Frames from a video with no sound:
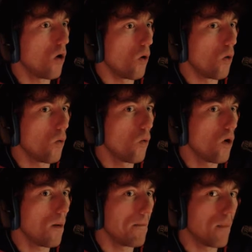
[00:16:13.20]

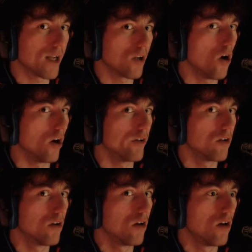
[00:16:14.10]
Oh, my God.
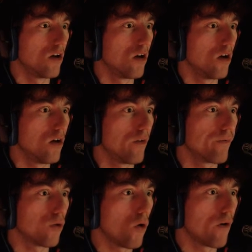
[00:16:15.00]

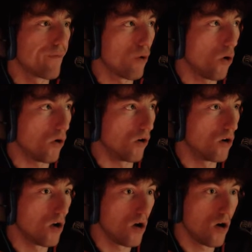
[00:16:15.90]
Floor four.
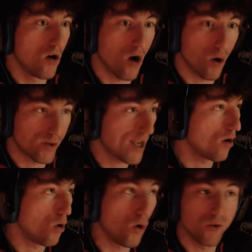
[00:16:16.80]
Okay,
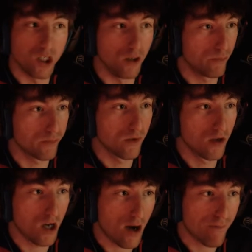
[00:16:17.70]
hold up.
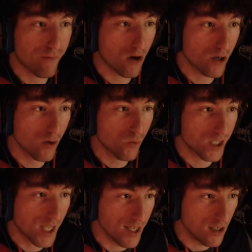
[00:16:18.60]
How far can we
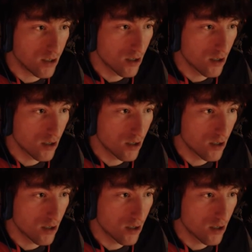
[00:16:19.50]
get?